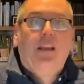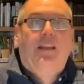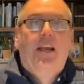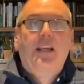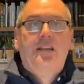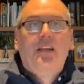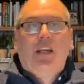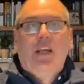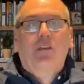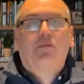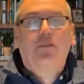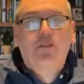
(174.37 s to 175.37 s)
Thanks
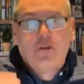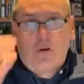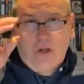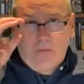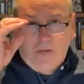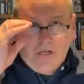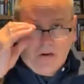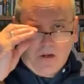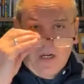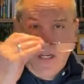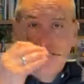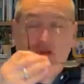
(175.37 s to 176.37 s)
again for joining me on
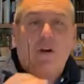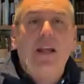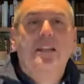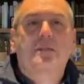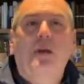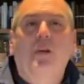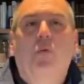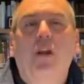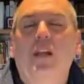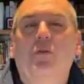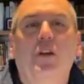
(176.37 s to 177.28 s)
a little Grace Midweek.